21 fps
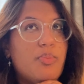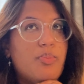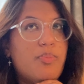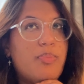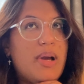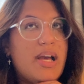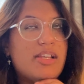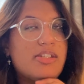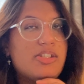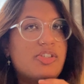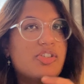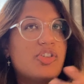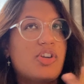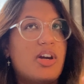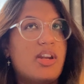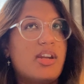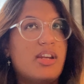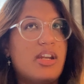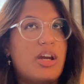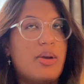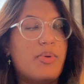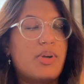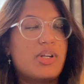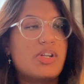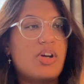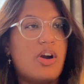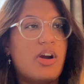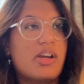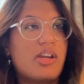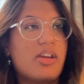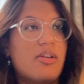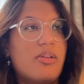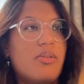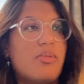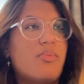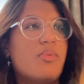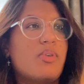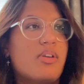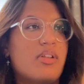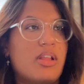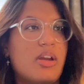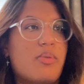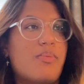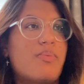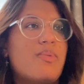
pastor john and i were talking we are like